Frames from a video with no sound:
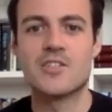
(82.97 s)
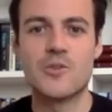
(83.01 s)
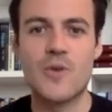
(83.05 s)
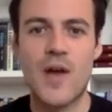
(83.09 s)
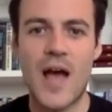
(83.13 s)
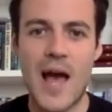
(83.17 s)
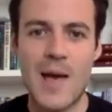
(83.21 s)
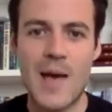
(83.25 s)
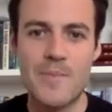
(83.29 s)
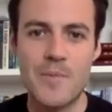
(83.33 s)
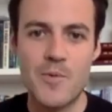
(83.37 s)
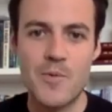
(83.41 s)

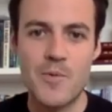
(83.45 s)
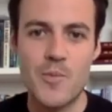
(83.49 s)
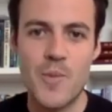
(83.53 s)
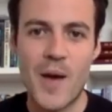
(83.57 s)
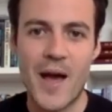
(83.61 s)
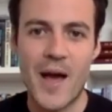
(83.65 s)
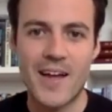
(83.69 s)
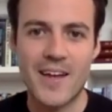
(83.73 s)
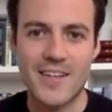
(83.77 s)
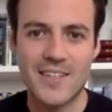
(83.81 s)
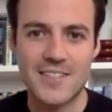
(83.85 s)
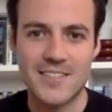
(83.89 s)
to Abu
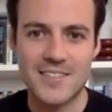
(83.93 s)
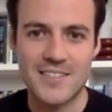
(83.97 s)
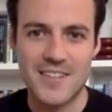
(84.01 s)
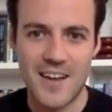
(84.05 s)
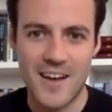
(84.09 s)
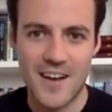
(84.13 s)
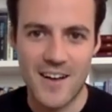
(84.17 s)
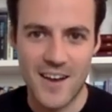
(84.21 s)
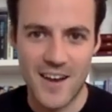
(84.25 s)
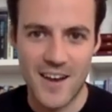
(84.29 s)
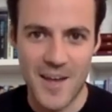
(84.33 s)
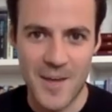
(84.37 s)
Bakr
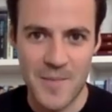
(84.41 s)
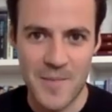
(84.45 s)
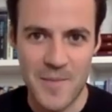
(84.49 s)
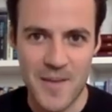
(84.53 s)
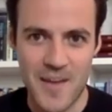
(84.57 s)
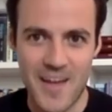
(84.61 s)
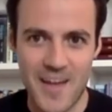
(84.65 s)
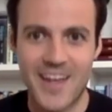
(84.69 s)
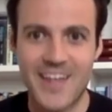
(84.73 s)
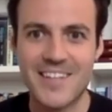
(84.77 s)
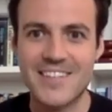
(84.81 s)
Salim.